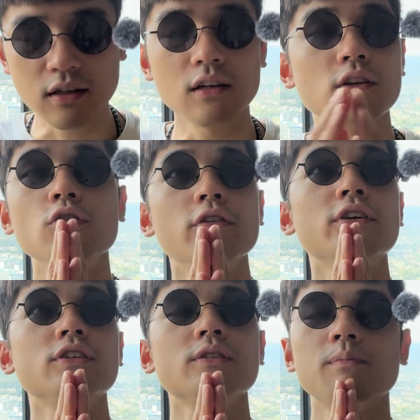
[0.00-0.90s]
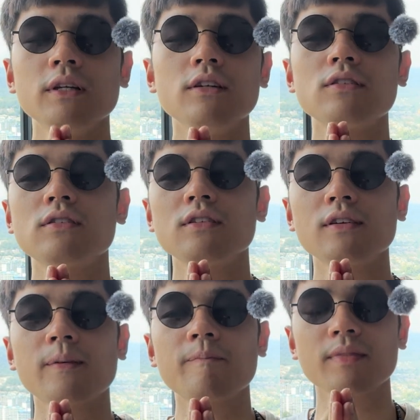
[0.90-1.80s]
universe, please,
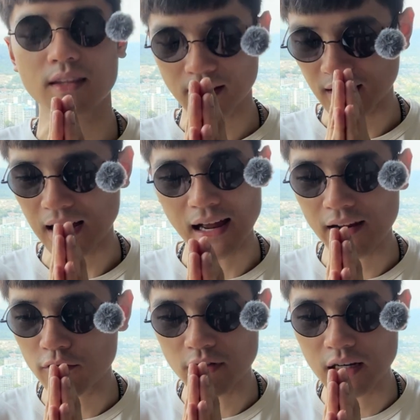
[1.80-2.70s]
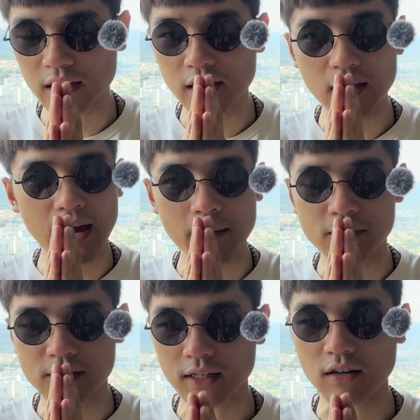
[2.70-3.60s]
I really am
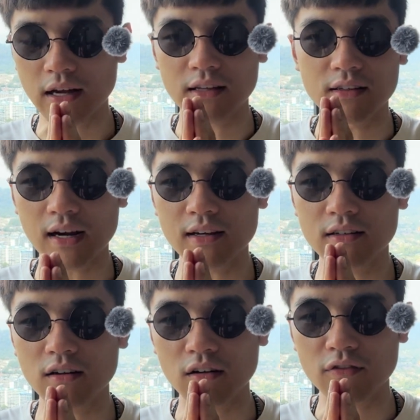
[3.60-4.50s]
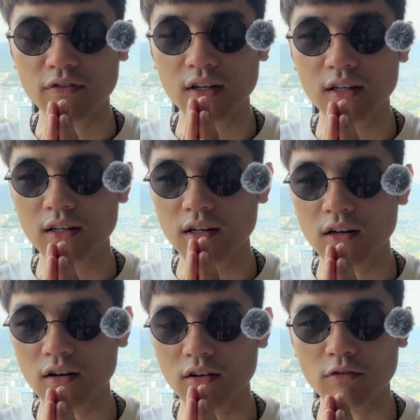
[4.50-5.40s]
sick and tired of
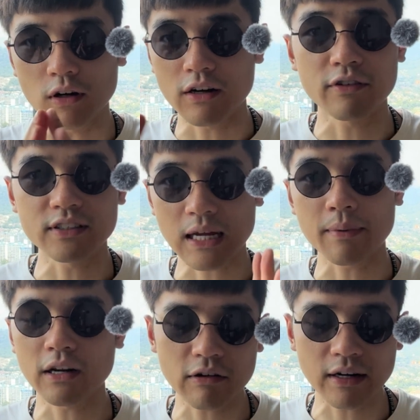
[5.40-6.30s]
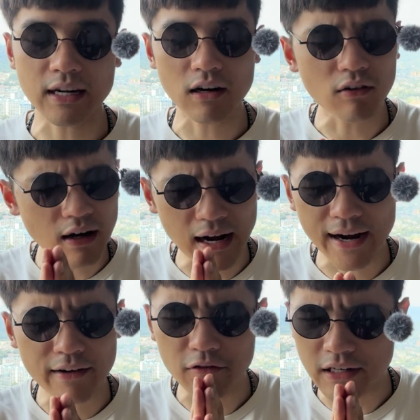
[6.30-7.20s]
whatever is happening right now.
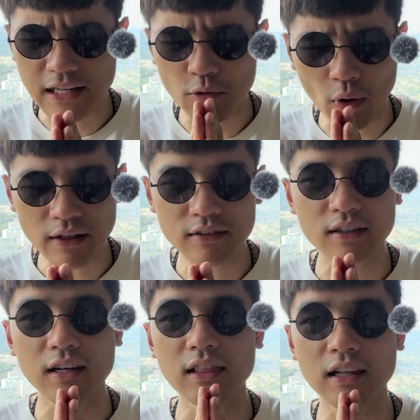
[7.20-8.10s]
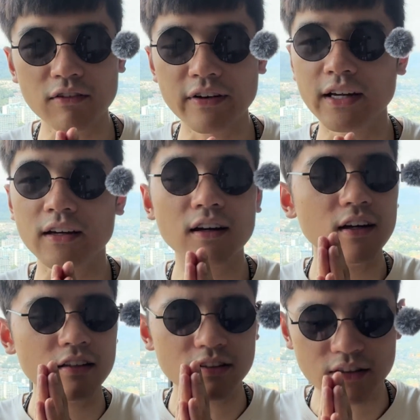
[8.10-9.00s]
I really want a loving,
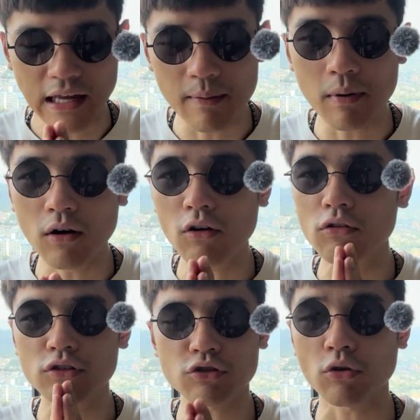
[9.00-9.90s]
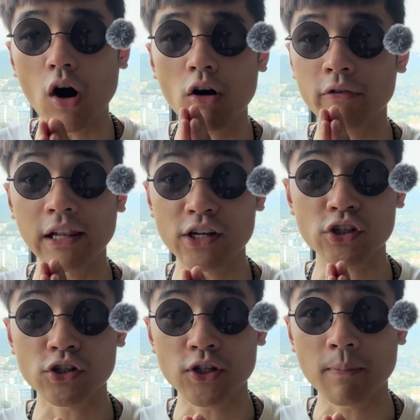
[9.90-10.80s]
stable, strong
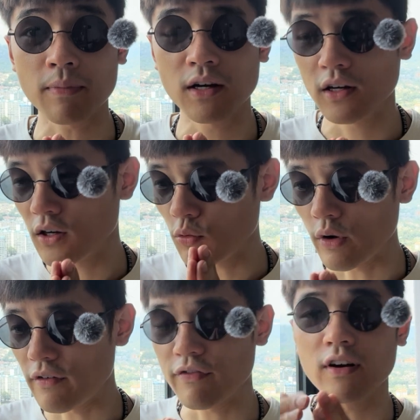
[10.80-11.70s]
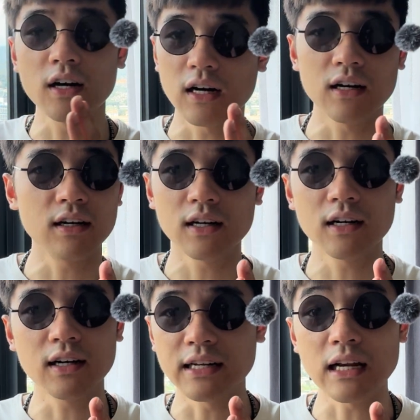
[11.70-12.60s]
relationship with
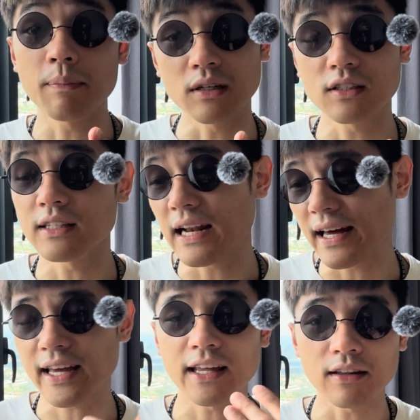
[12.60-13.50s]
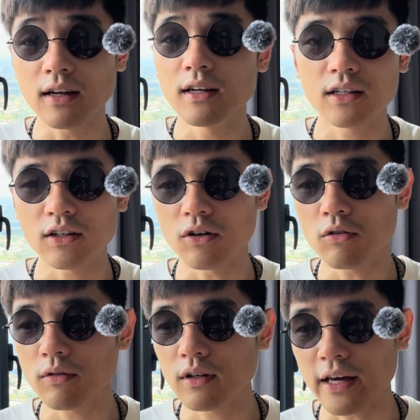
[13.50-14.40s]
another person that I can,
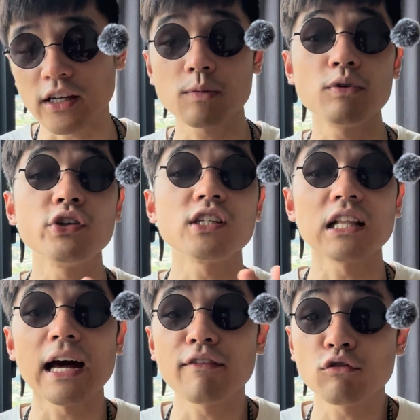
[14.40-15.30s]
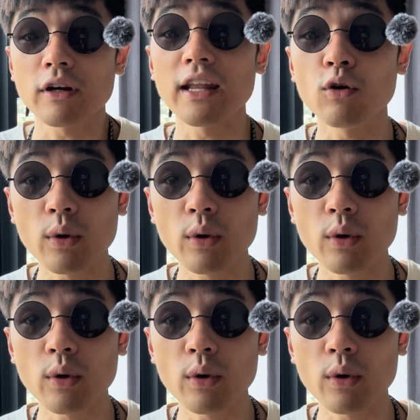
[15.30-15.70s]
experience life together